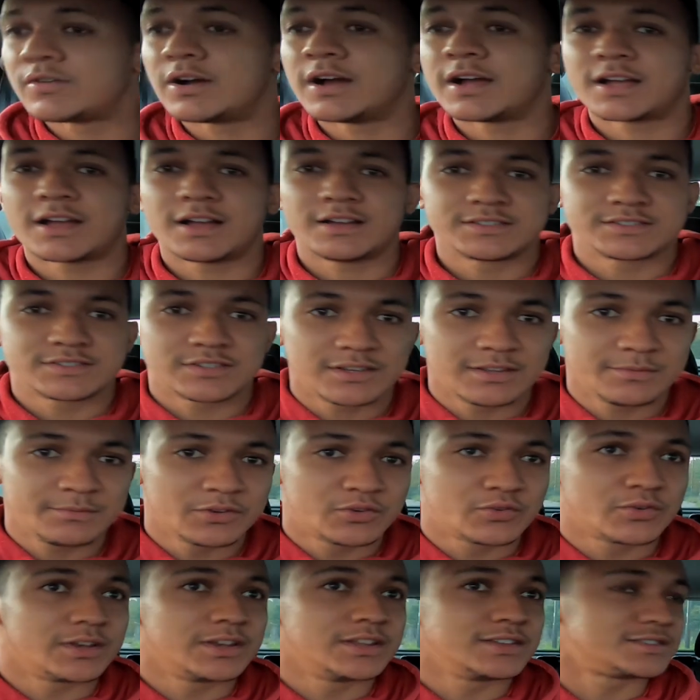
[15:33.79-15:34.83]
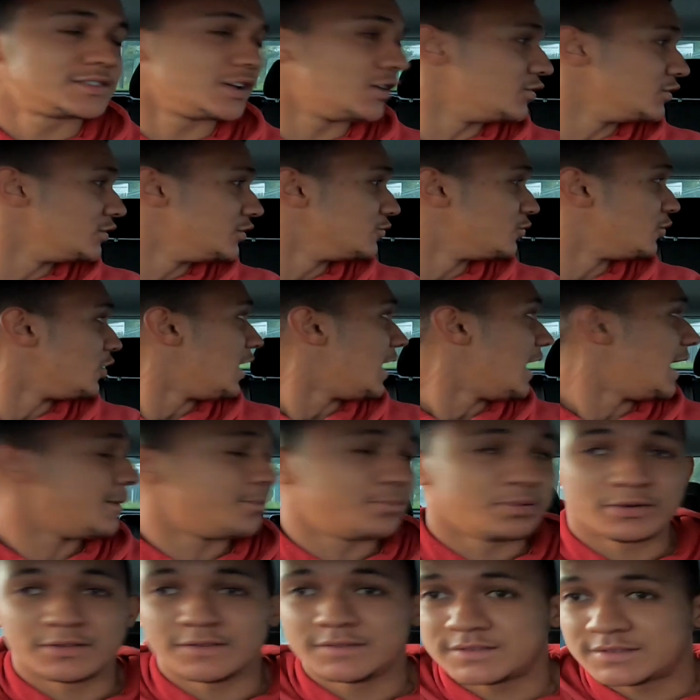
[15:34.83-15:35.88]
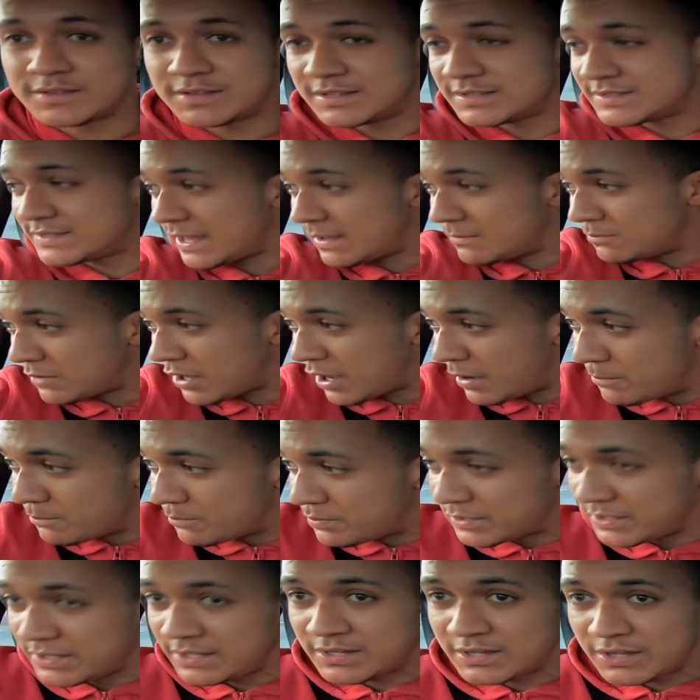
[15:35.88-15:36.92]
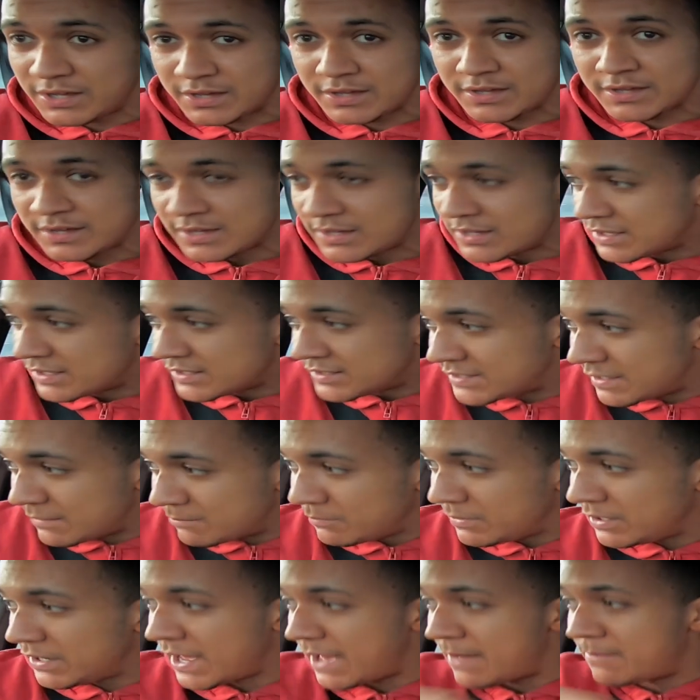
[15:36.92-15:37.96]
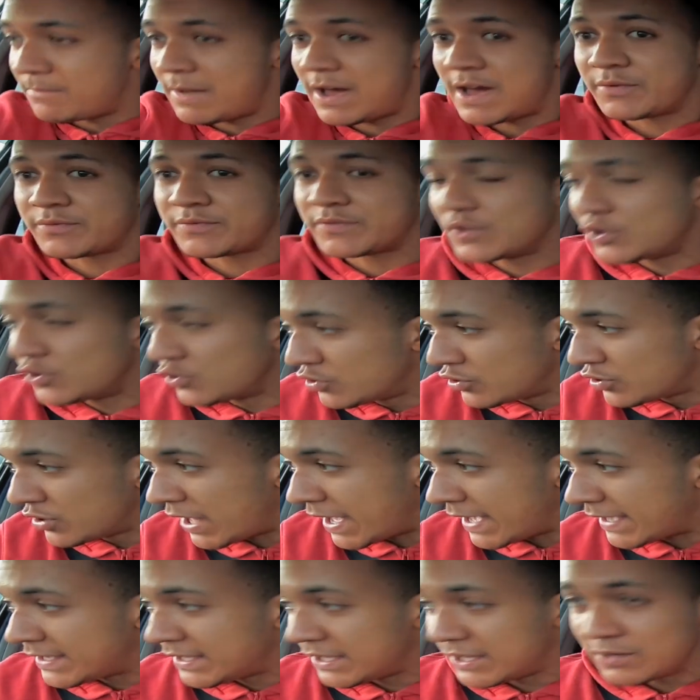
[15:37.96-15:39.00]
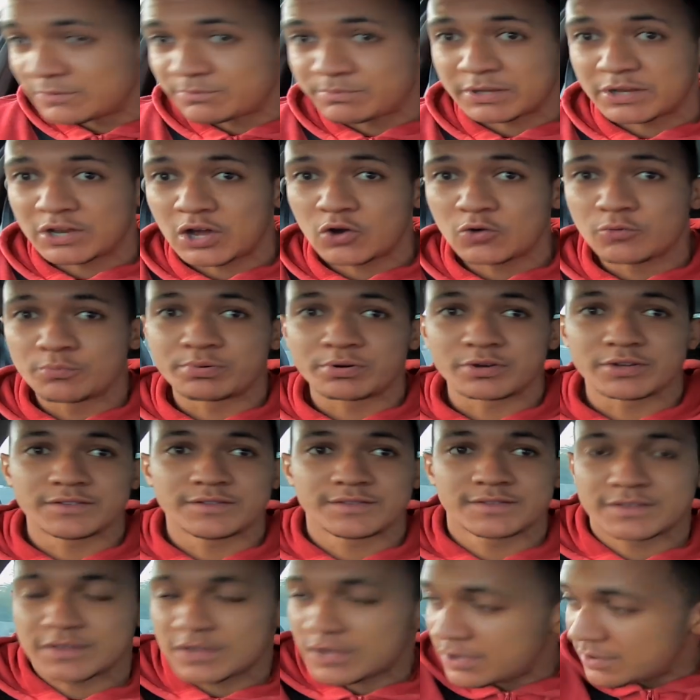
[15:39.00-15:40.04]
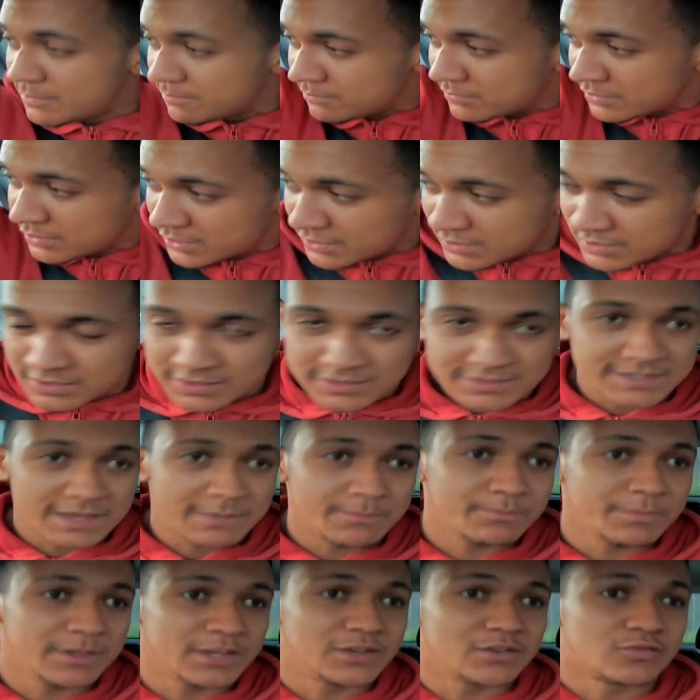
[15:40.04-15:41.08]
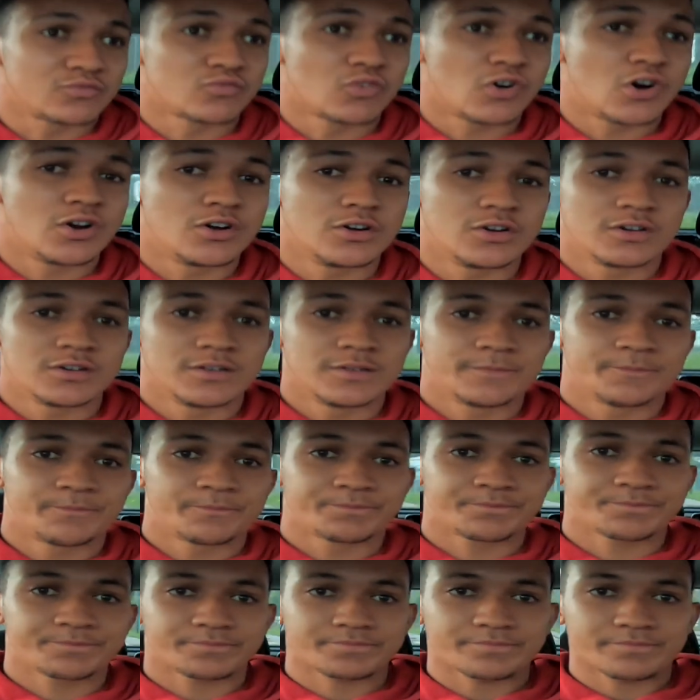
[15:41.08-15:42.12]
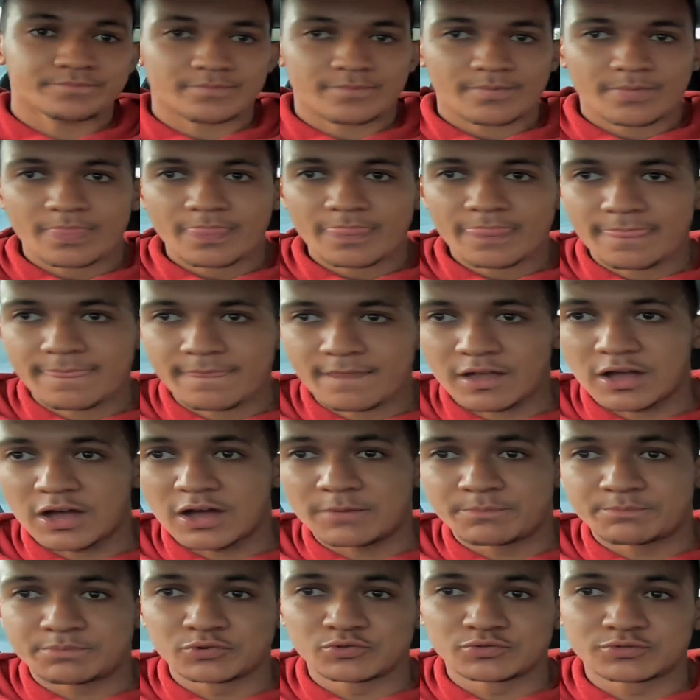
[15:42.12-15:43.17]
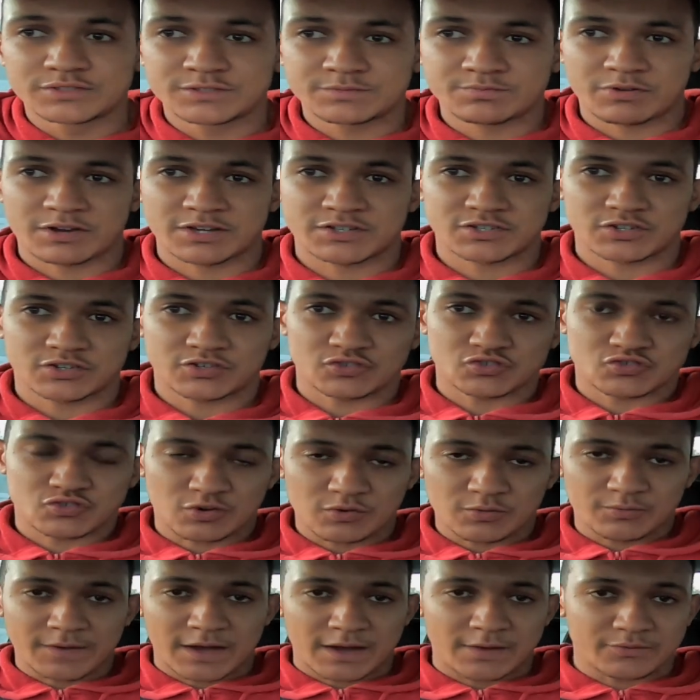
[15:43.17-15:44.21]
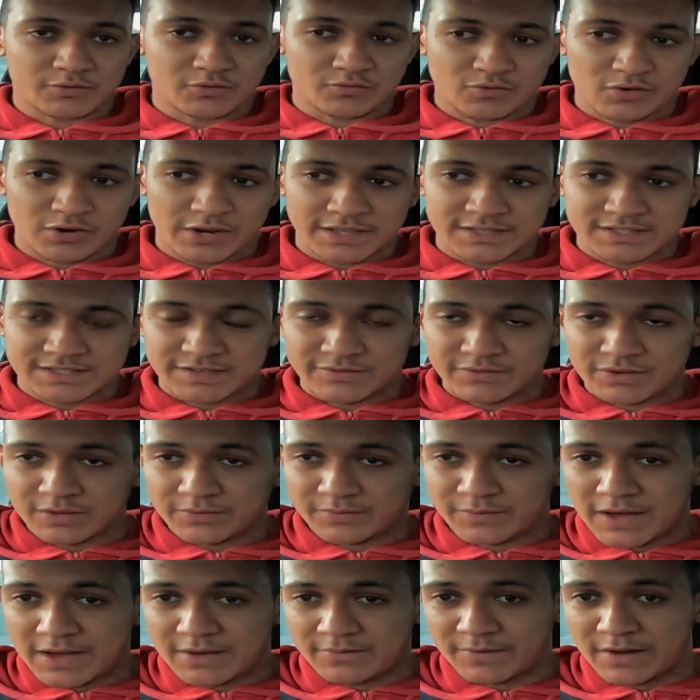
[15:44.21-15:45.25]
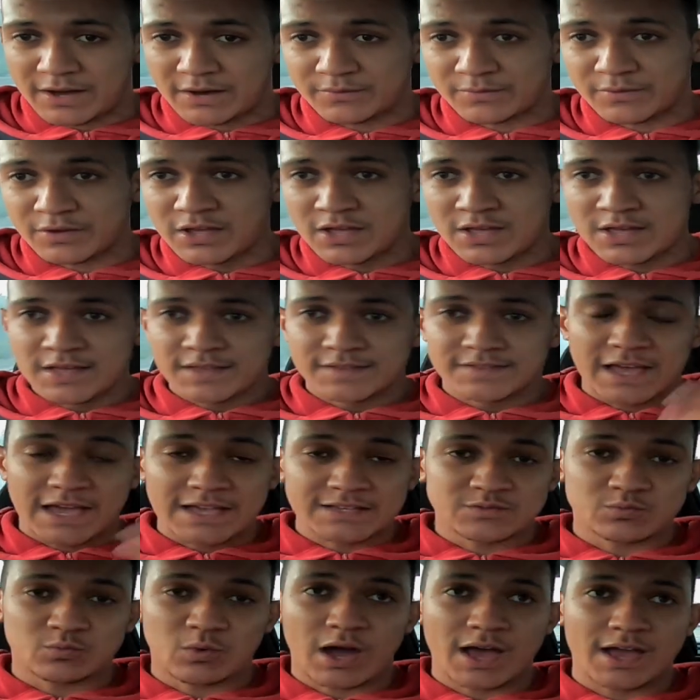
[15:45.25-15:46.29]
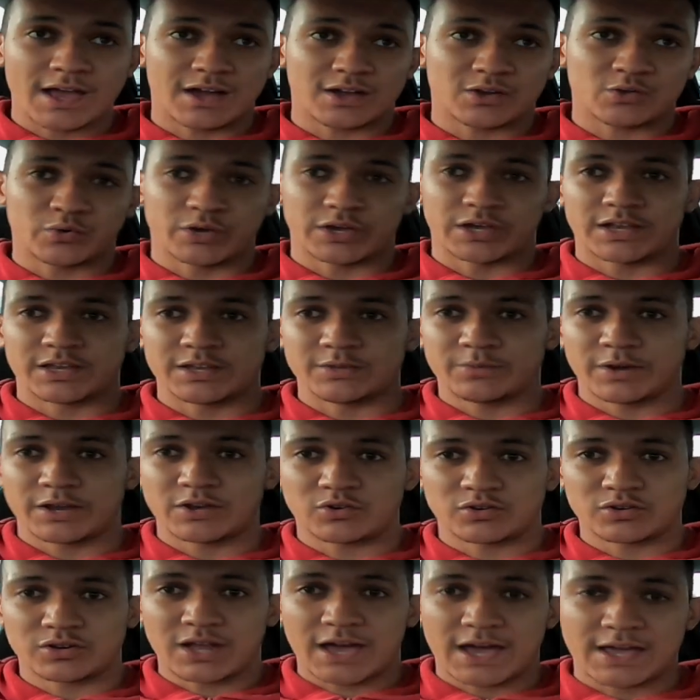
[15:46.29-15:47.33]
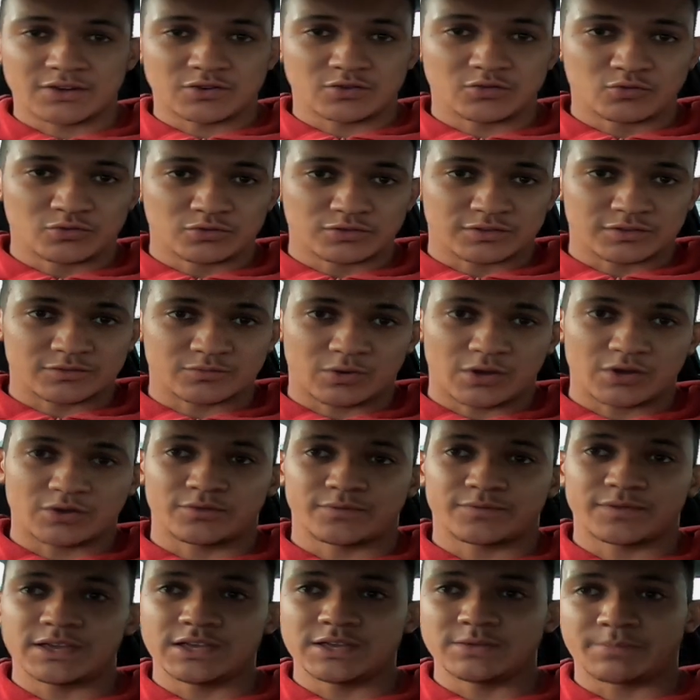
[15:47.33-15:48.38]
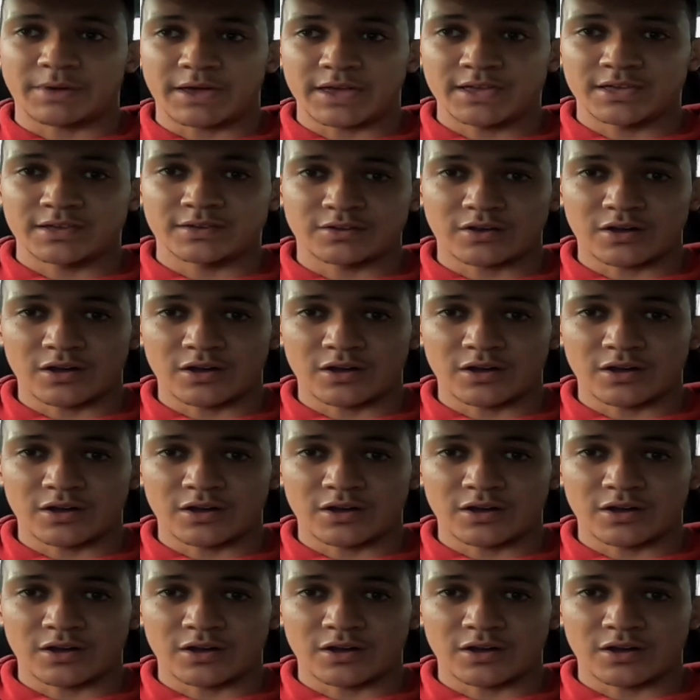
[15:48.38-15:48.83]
Right guys, so let me quickly tell you what happened. The same company that sent me that MAF that looked like it had been opened sent me the wrong boost pressure control valve, the wrong N75 valve. That's why I quickly went online and ordered one off eBay.